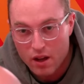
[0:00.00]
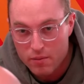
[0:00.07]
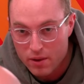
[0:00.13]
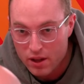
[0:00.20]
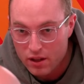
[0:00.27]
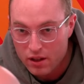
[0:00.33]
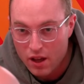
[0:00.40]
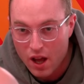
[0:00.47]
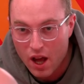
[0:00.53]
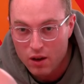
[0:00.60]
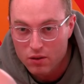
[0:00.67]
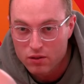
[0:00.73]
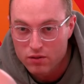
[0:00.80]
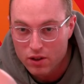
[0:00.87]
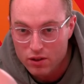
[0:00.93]
I'm in. I
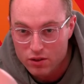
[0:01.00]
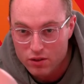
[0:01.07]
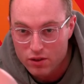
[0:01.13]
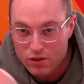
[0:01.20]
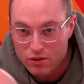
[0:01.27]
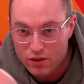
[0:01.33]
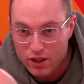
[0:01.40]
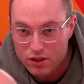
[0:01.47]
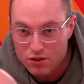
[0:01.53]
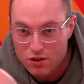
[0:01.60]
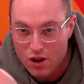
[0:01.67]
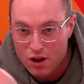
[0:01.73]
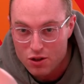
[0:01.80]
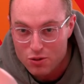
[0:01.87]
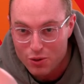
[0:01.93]
will vote to evict
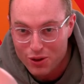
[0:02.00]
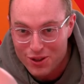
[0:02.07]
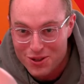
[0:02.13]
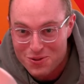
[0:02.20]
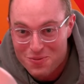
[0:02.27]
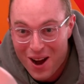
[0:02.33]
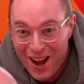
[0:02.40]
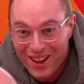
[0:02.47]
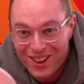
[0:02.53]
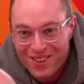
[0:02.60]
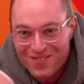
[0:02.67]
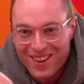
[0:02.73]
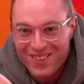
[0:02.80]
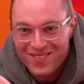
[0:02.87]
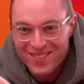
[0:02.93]
Josh with a smile on my